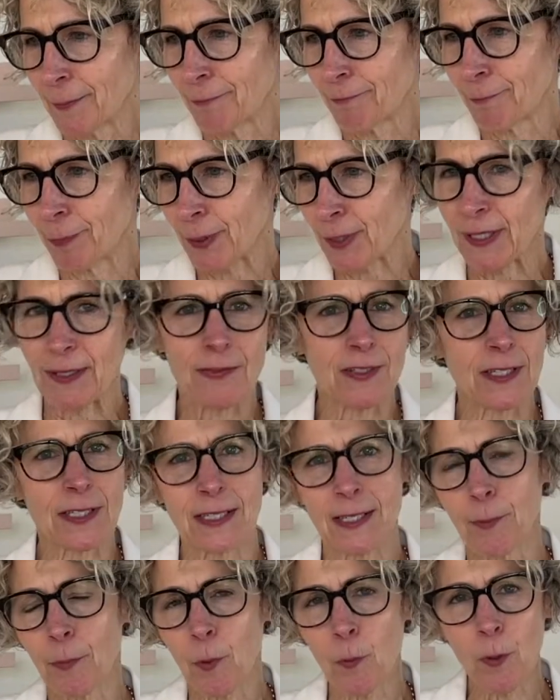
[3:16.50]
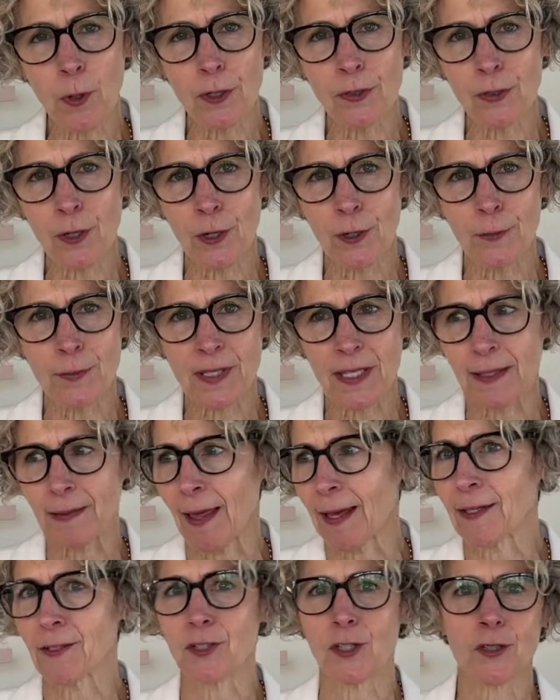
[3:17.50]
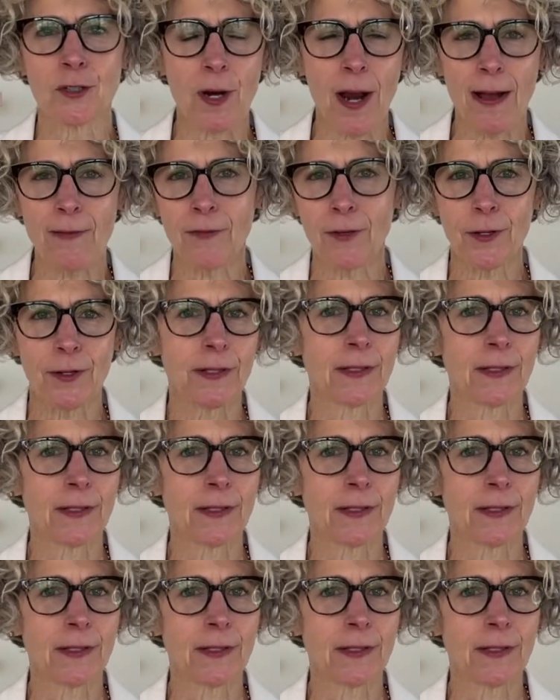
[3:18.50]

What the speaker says: believes in simple wardrobes and likes to travel